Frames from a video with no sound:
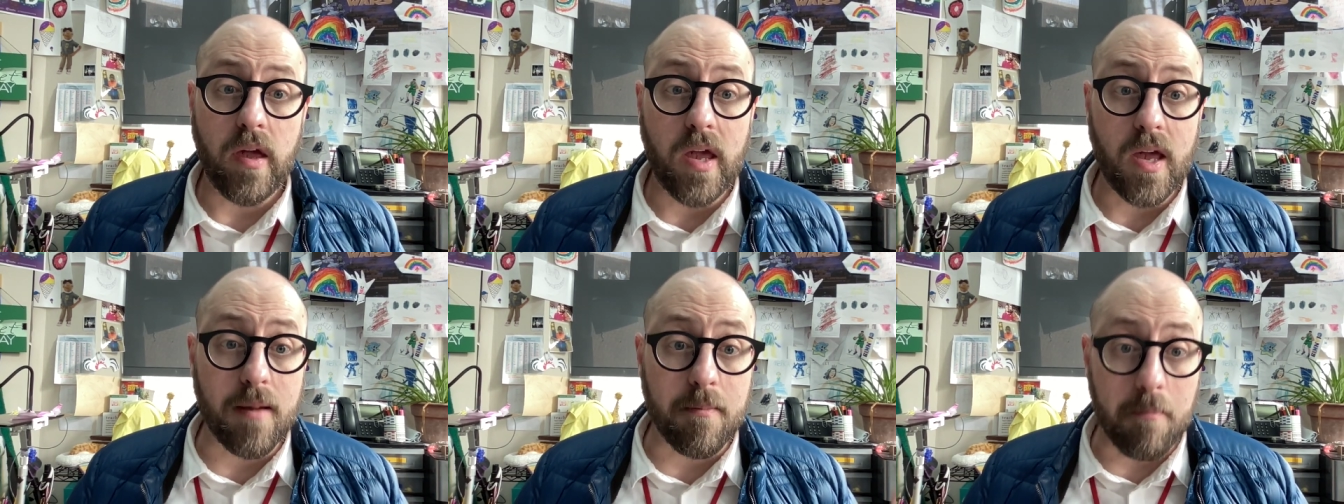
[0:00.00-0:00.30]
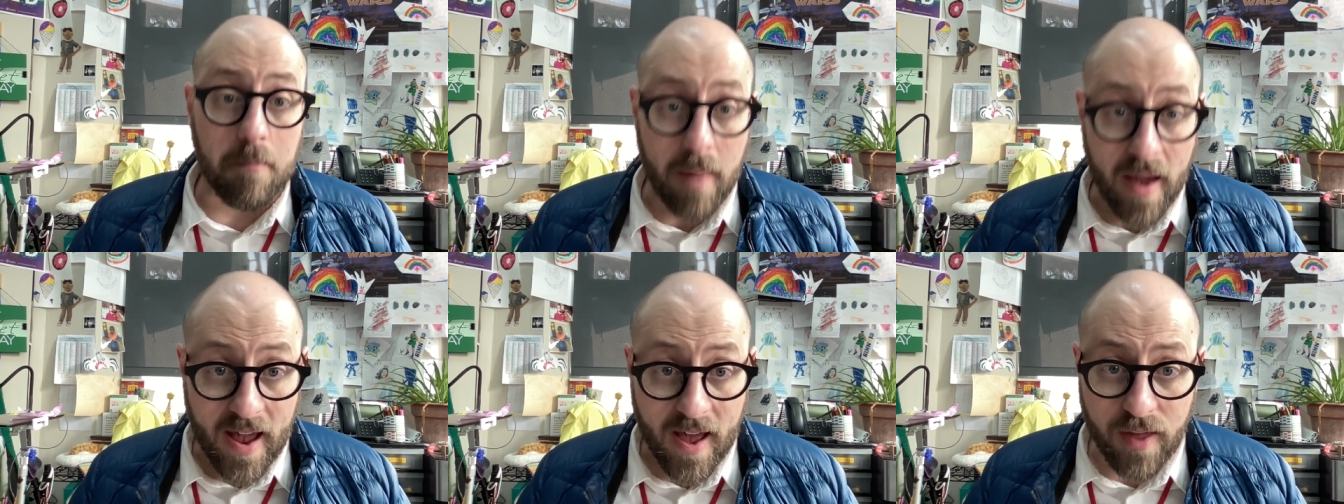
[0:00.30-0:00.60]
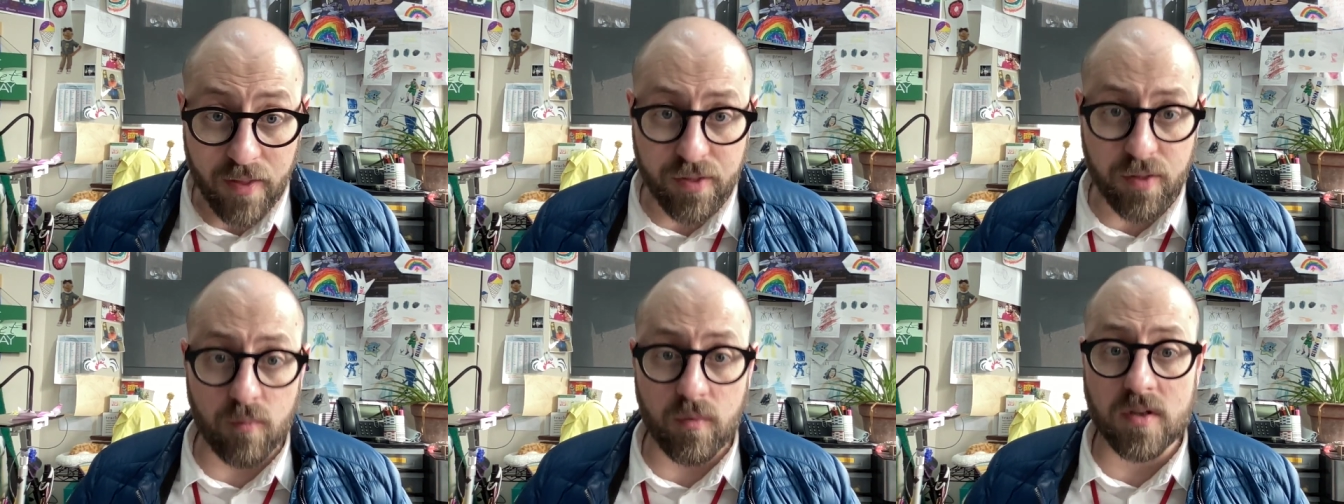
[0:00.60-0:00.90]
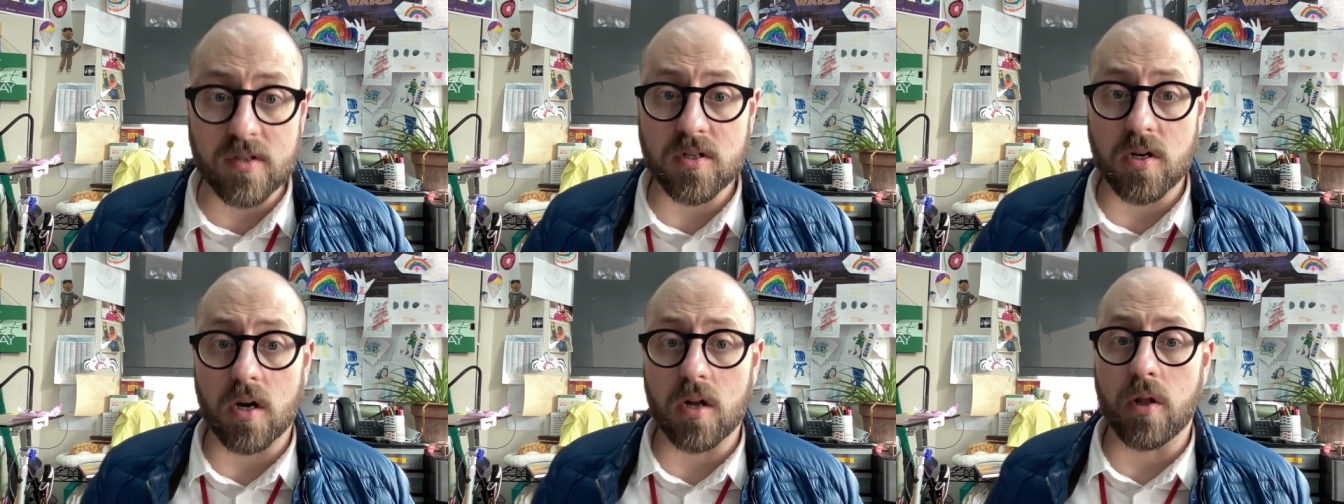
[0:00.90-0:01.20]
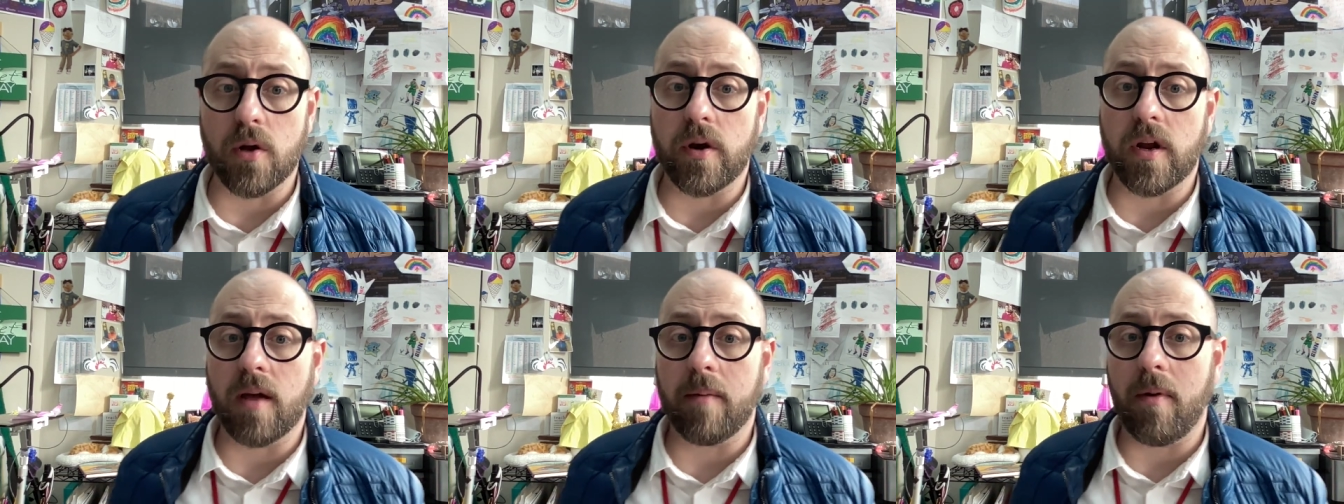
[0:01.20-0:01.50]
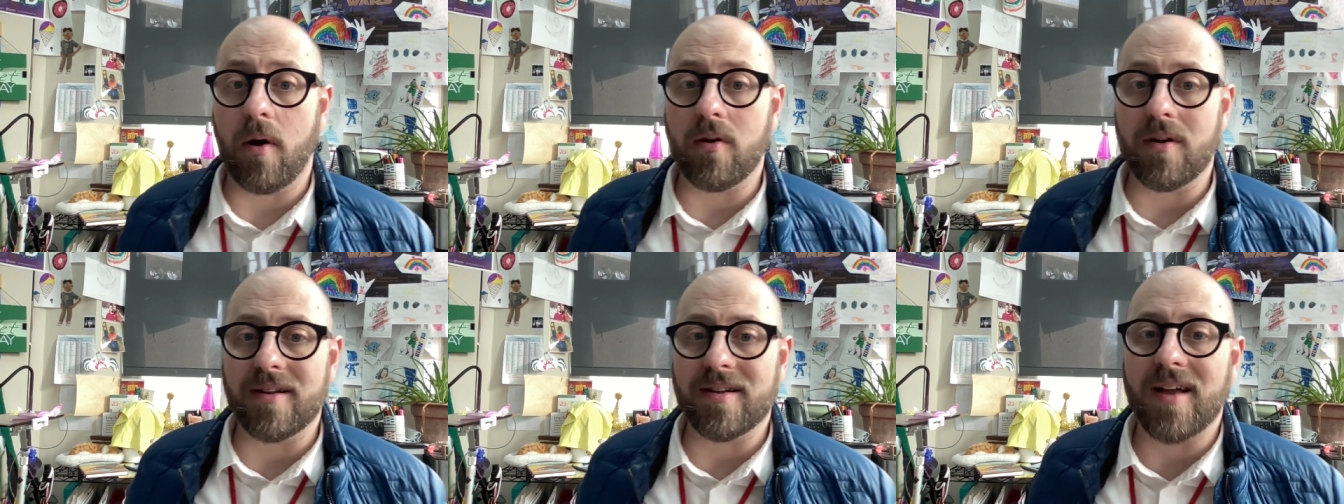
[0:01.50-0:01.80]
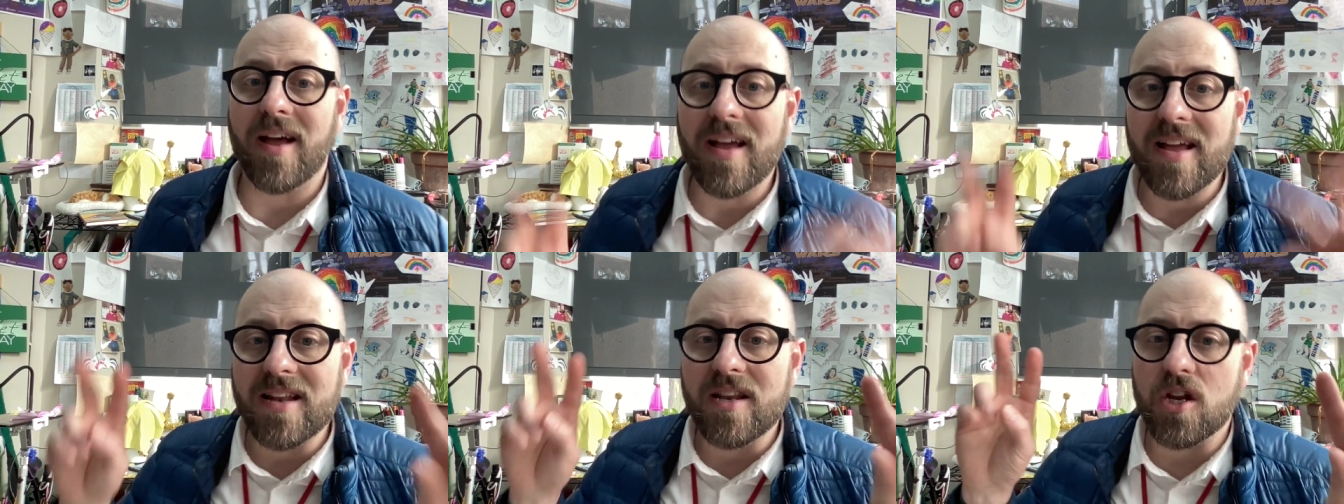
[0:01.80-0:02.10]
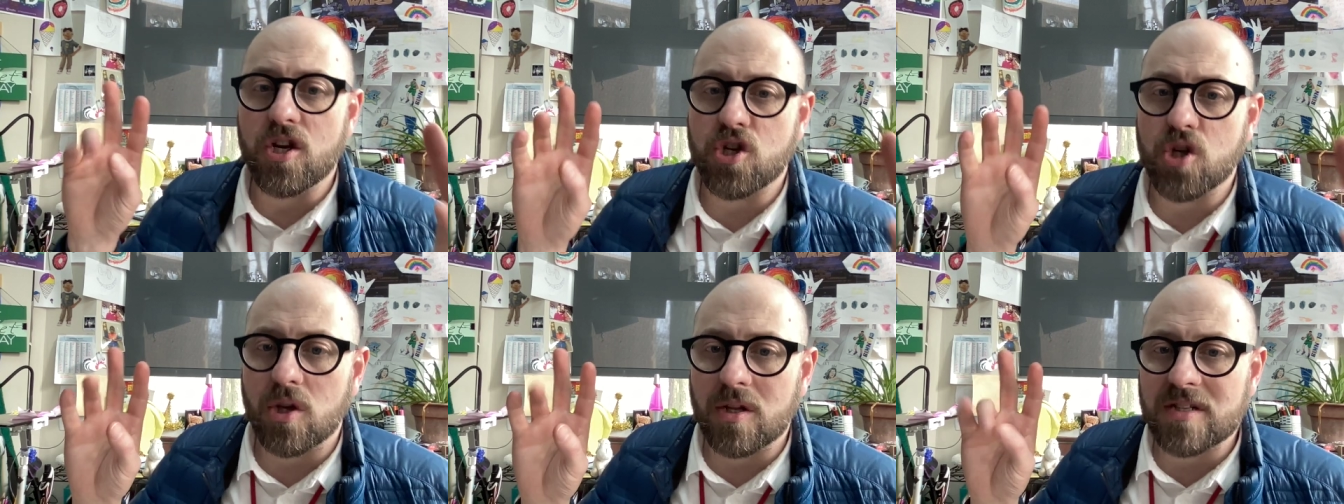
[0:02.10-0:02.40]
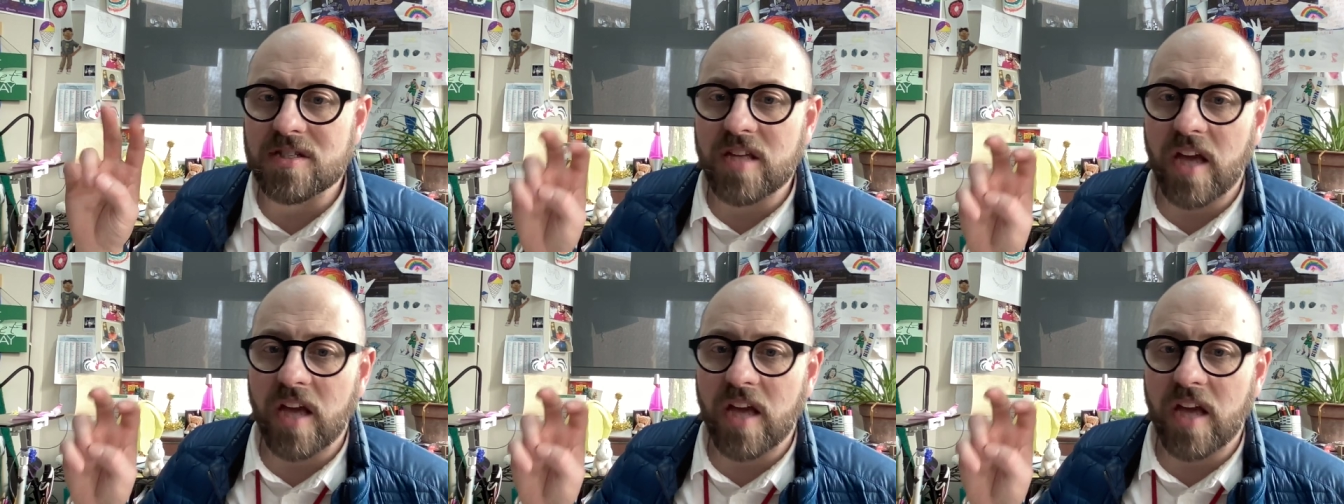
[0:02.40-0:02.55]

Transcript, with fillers: In math, we started learning about initial